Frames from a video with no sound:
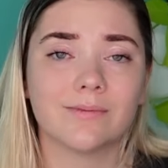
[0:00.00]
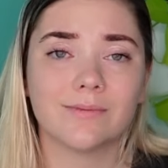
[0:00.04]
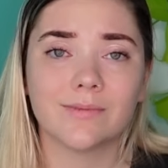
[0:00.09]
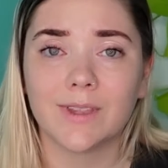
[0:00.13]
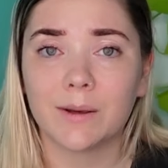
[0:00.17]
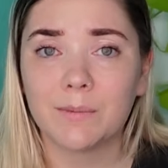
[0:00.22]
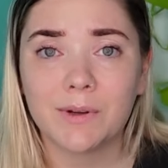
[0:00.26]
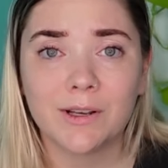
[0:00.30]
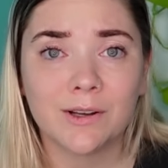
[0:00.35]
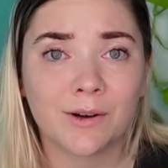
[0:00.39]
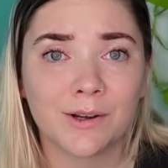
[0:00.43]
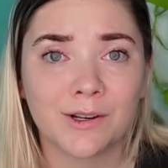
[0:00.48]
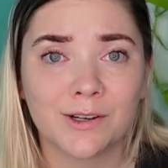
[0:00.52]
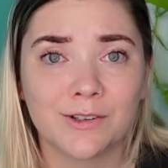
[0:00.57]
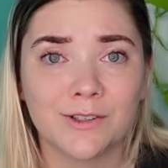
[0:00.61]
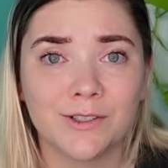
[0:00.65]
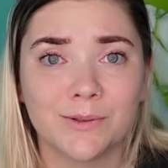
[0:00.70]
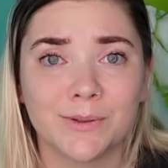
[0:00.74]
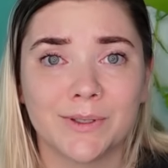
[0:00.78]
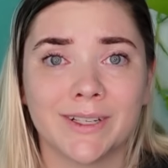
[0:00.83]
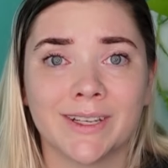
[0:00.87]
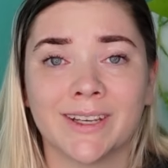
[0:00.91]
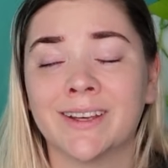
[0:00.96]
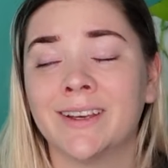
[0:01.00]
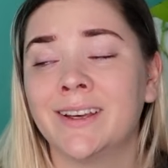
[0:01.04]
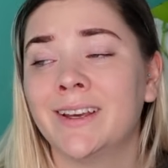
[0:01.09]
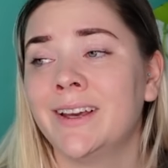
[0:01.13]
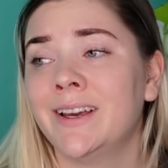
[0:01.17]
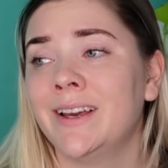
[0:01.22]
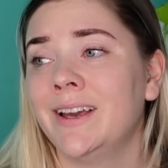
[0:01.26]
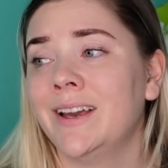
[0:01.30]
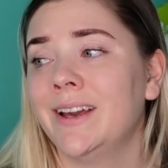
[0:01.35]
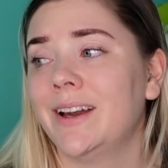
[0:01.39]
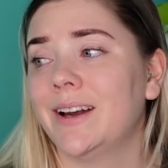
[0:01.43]
Let me know how you're doing.
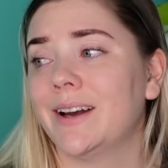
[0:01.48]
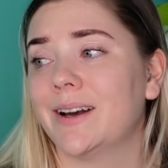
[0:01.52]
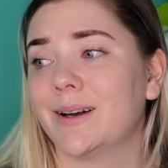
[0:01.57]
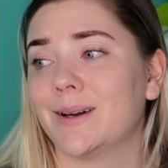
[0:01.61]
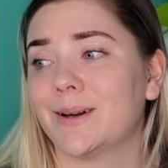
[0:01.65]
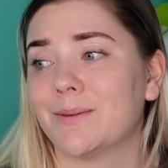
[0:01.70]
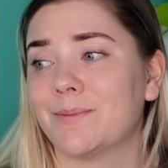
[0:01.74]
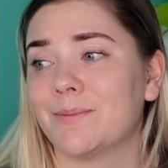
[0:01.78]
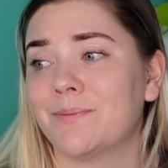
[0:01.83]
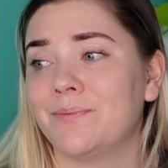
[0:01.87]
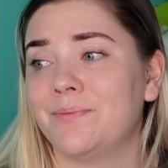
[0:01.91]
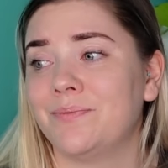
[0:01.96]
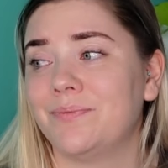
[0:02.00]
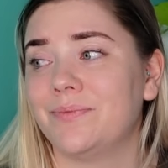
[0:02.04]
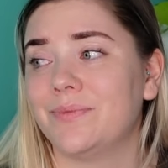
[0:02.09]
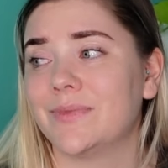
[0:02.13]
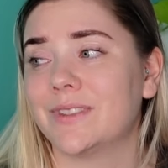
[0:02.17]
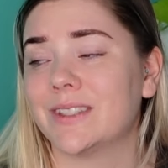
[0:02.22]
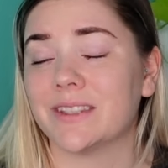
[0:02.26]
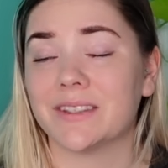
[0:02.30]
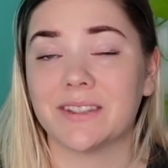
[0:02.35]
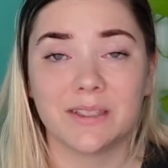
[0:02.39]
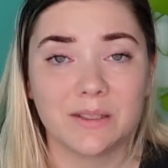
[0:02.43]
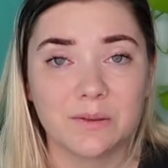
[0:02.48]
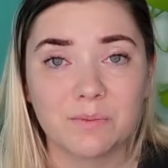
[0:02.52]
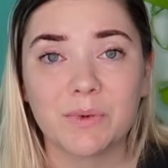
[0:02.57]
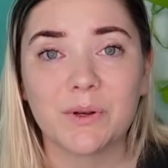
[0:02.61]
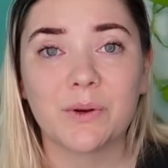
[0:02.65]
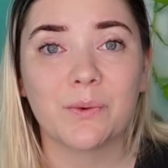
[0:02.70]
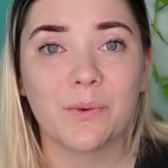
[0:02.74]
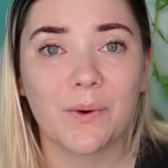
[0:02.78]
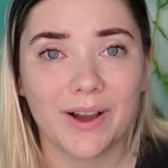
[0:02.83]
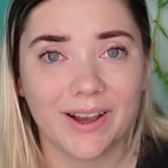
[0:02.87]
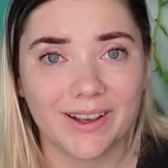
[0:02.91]
Um, since it's been
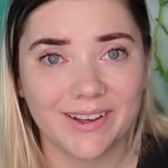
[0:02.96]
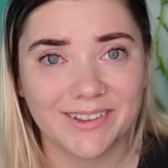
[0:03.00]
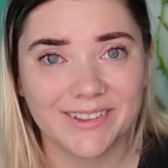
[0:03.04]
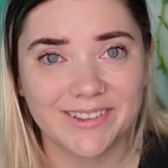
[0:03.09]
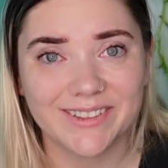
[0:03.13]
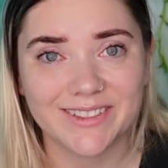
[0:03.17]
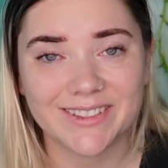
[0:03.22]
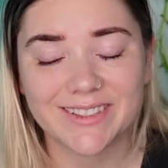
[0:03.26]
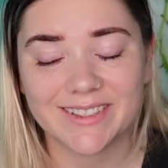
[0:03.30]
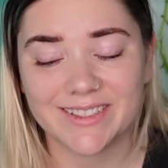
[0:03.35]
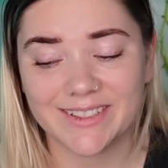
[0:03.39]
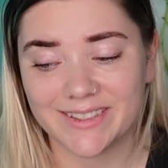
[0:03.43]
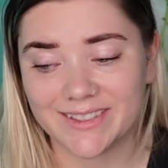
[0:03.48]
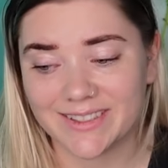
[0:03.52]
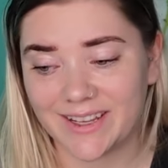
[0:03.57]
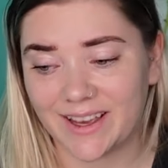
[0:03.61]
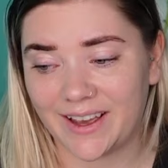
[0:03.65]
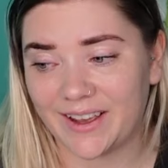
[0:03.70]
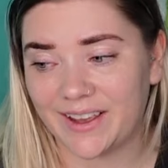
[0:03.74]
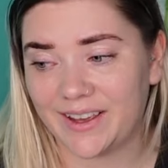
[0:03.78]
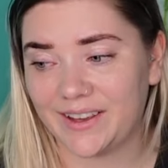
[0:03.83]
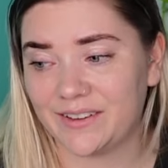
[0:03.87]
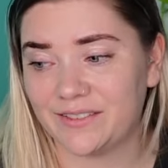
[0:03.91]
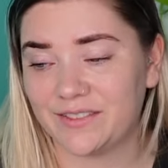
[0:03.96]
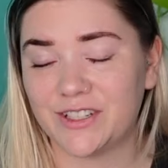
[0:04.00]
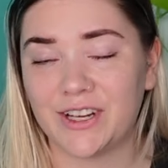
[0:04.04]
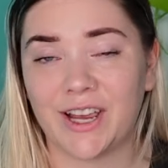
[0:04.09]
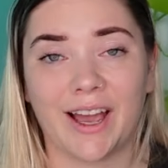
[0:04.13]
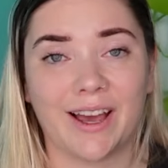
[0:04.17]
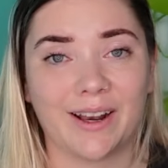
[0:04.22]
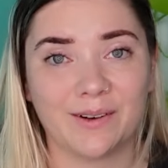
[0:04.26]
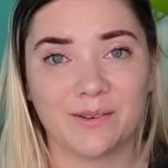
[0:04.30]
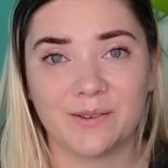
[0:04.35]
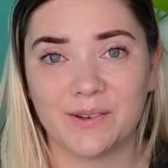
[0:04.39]
a while since I have
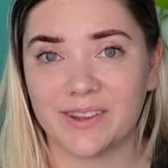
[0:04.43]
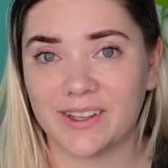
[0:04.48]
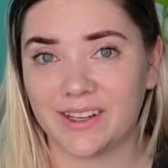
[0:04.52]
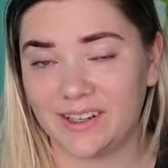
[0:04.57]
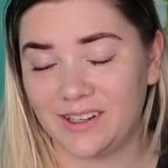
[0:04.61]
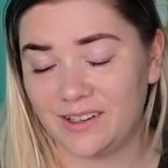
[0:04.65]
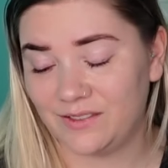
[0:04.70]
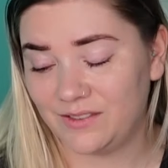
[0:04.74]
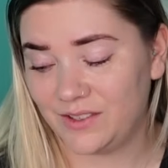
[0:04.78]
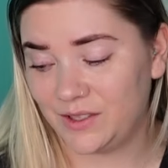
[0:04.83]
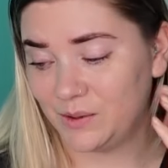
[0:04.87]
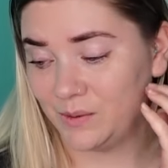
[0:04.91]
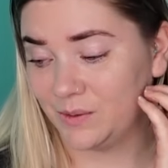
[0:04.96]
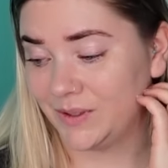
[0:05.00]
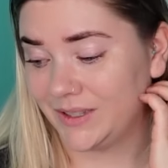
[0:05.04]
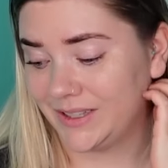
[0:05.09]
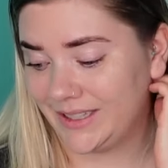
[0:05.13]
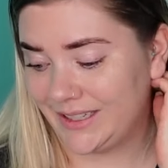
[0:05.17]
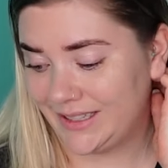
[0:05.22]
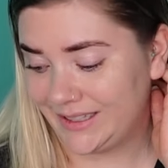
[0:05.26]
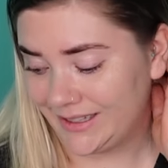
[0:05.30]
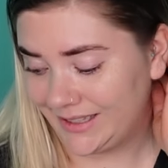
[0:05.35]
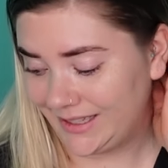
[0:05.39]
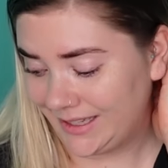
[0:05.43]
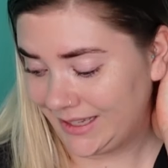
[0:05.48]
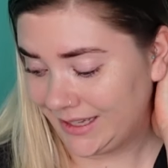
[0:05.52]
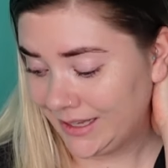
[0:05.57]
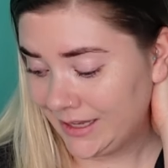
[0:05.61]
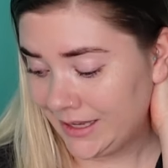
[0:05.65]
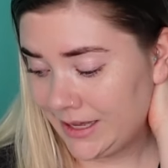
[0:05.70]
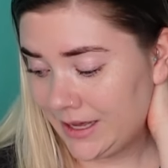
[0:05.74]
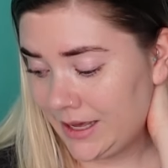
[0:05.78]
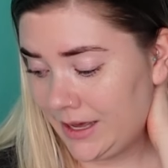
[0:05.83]
chatted with any of you lately.